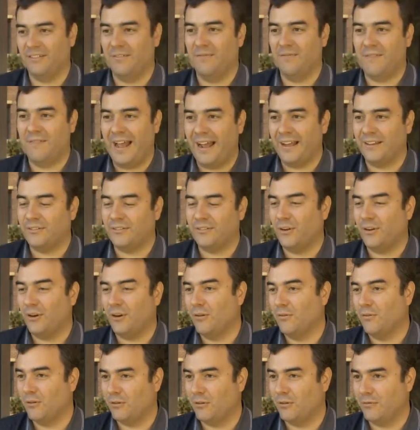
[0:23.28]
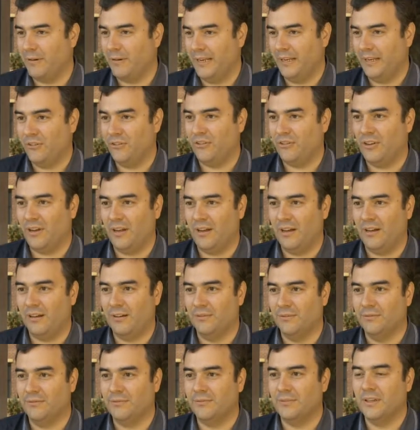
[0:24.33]
is a vast overreach
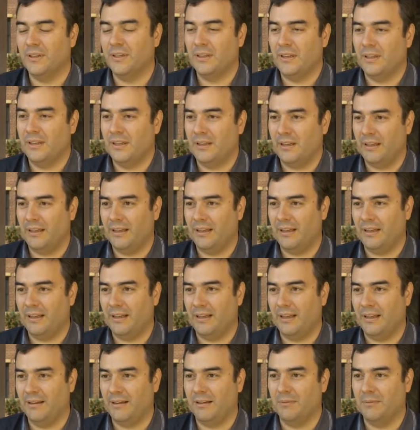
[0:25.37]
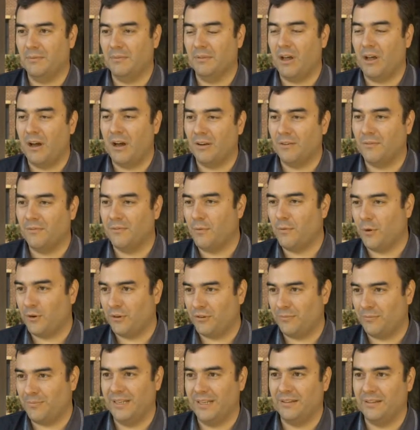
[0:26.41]
of law
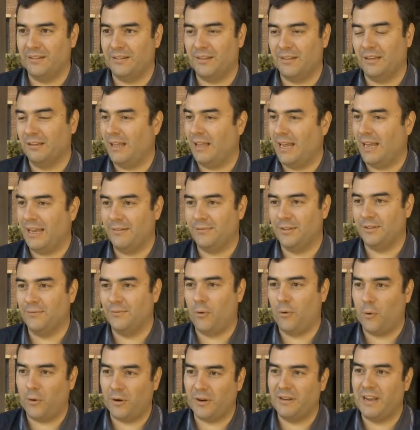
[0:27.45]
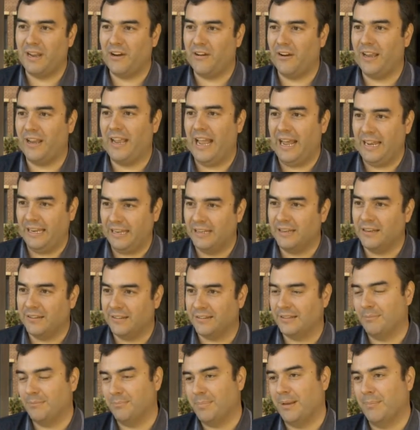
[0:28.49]
enforcement into the lives of ordinary and
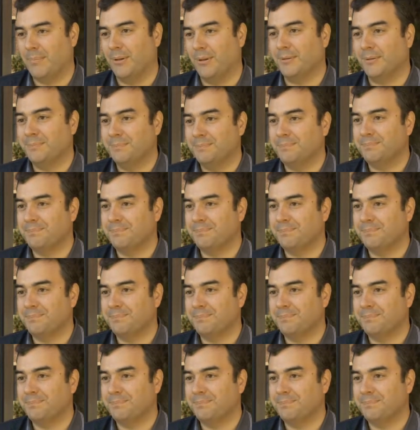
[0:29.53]
innocent people.